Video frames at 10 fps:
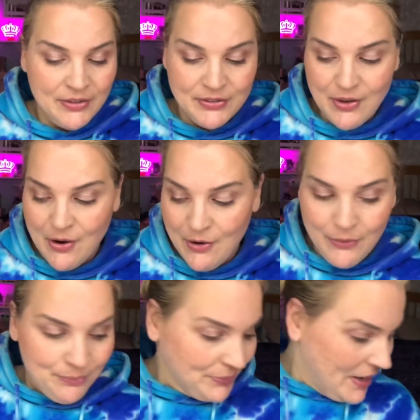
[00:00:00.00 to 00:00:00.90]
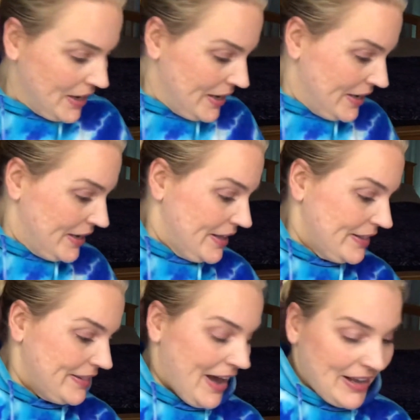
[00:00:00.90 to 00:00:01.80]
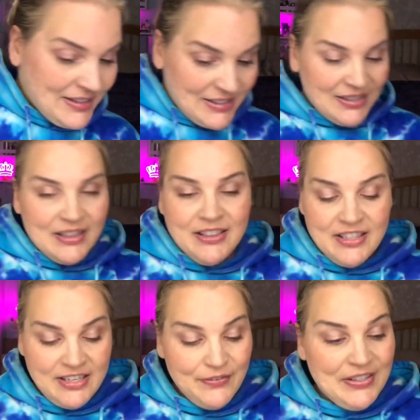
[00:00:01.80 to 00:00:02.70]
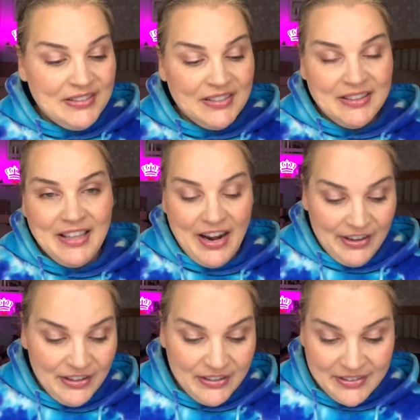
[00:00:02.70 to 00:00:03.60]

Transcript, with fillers: So that's the difference there.